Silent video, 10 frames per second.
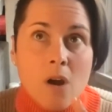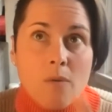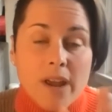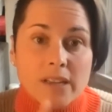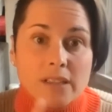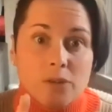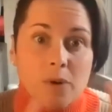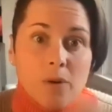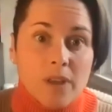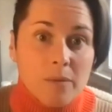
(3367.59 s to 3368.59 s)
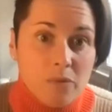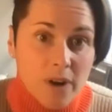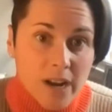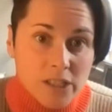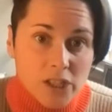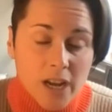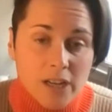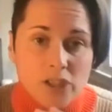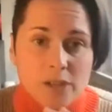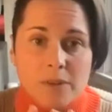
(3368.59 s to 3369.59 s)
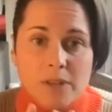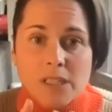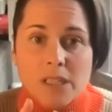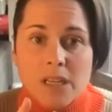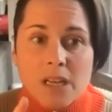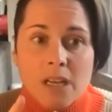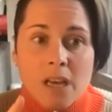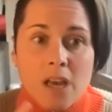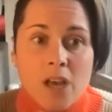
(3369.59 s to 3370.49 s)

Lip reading: ways to both embrace ChatGPT,